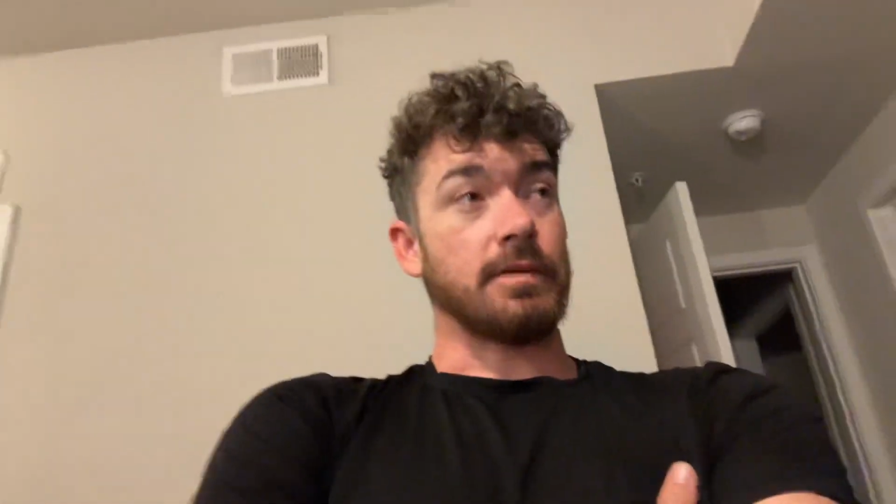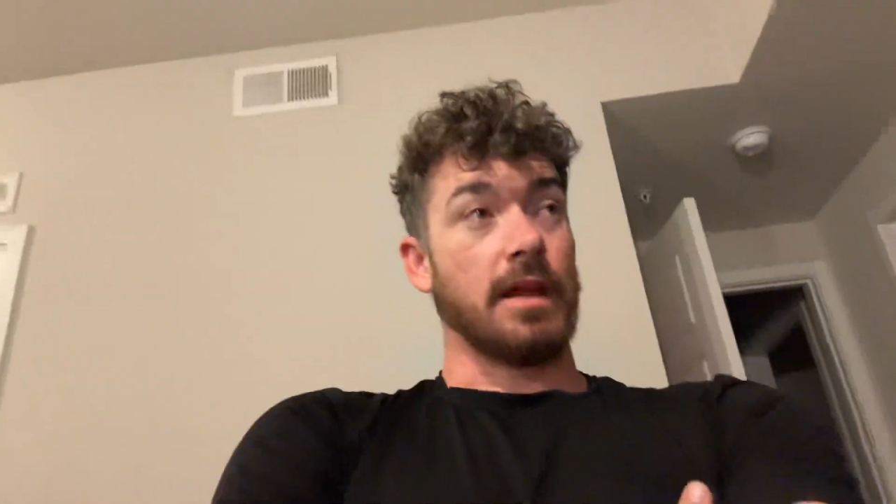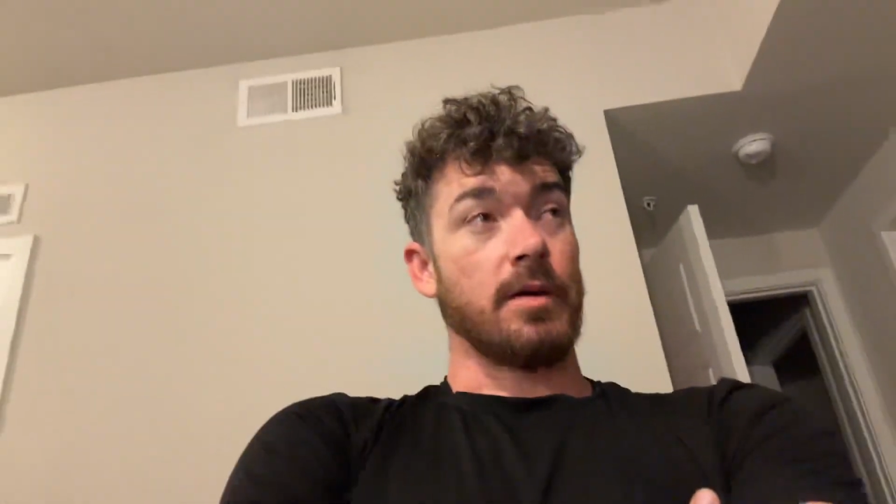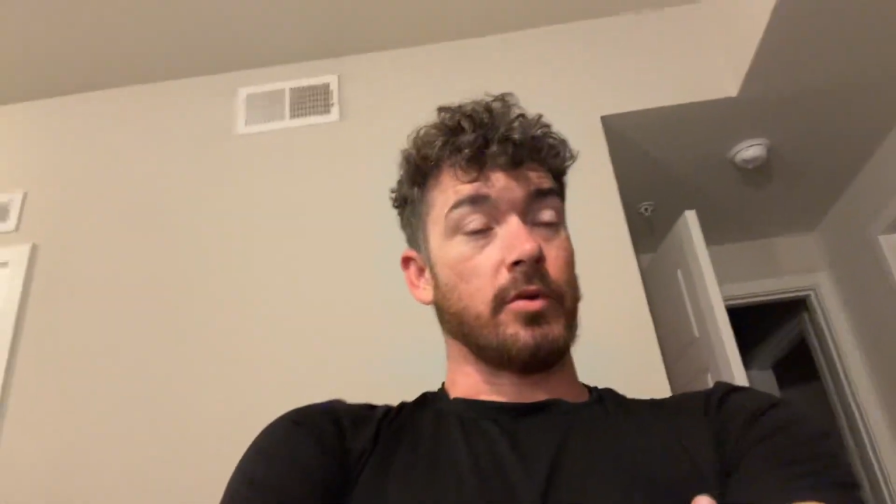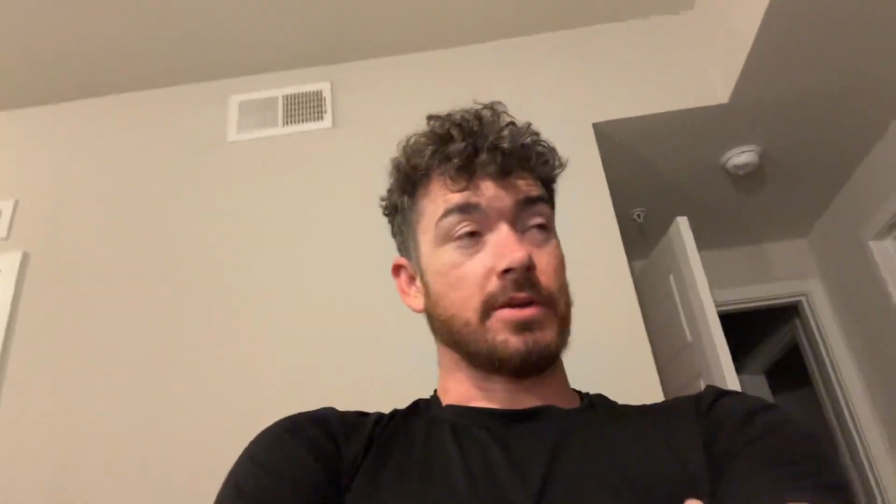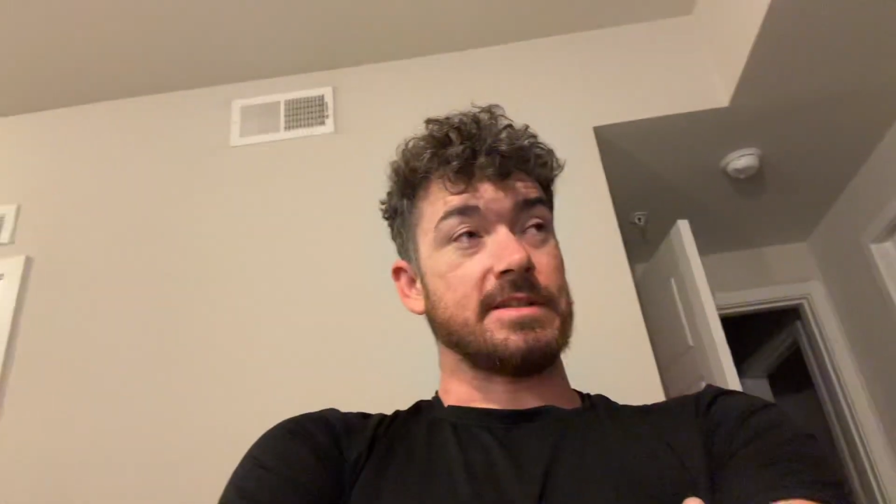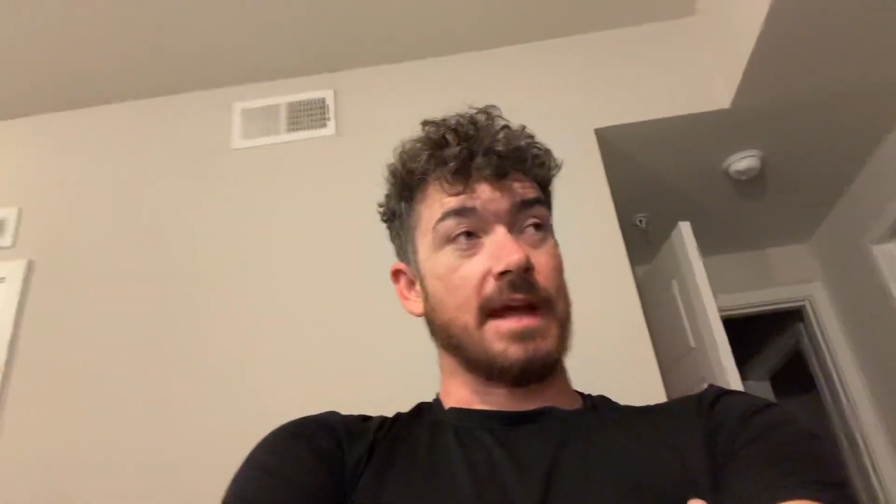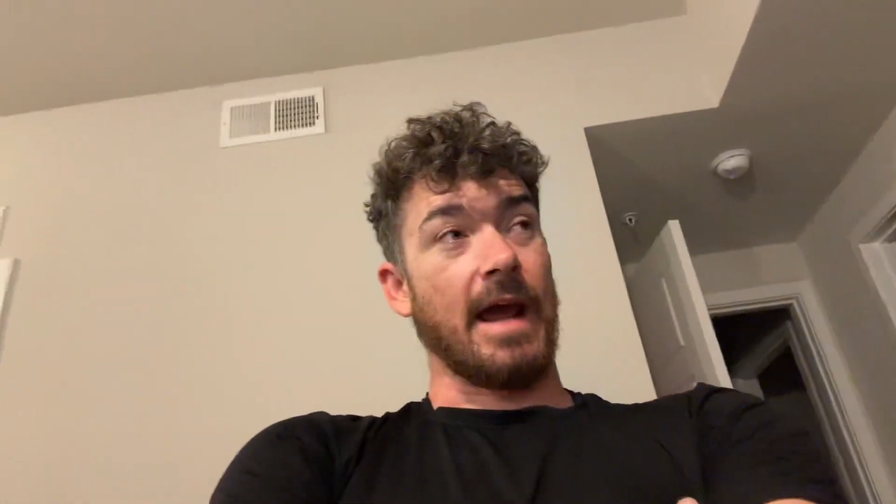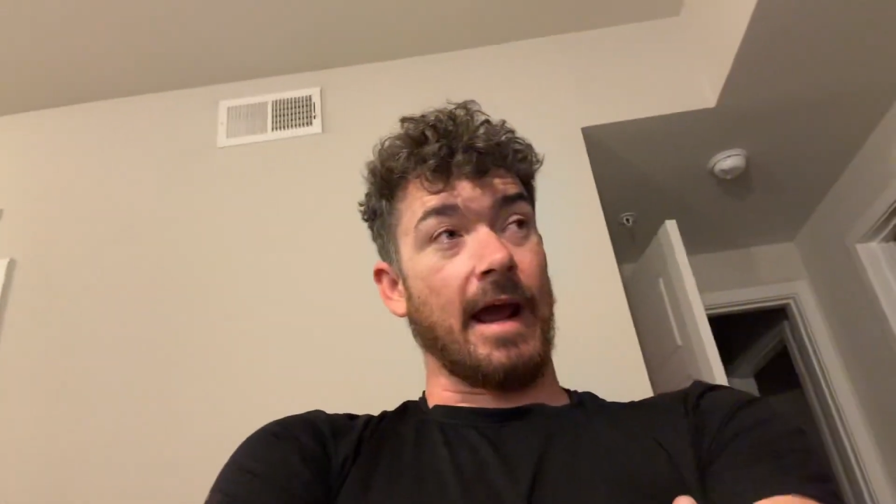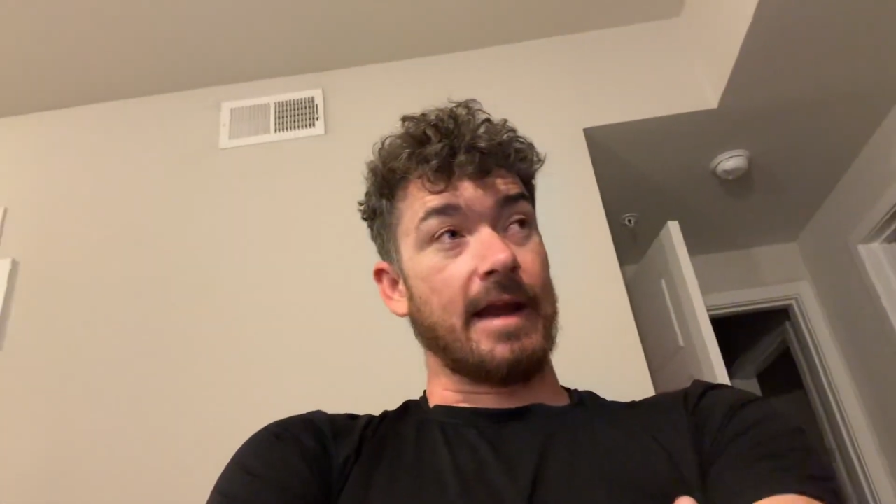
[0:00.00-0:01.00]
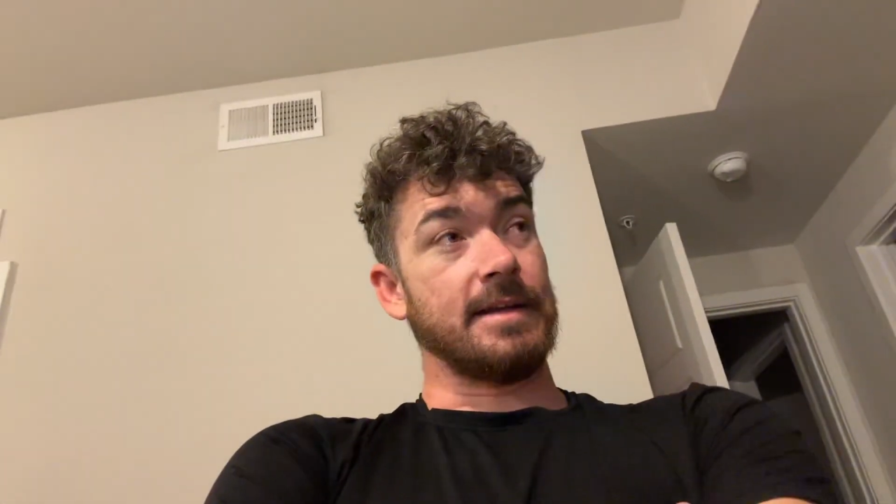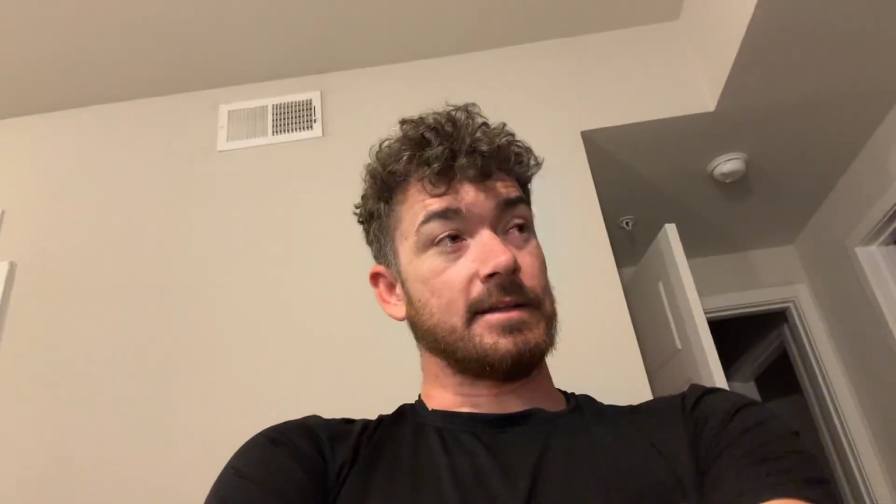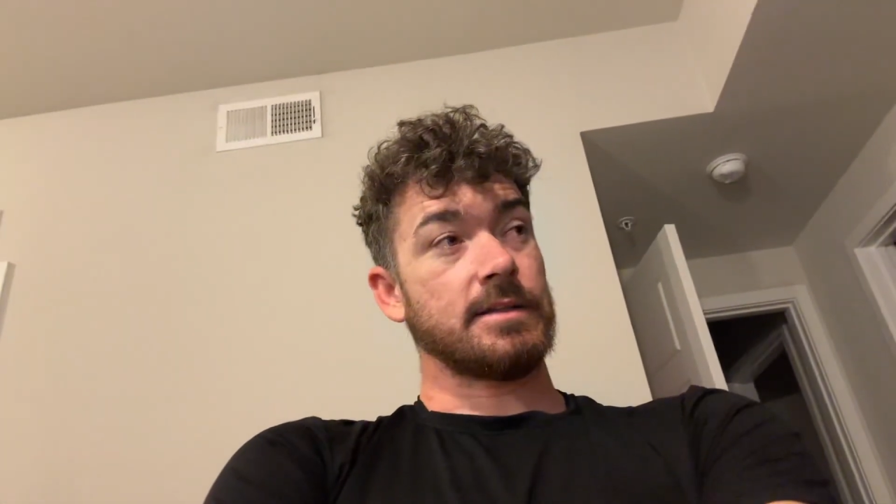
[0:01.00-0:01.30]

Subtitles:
lot more to add.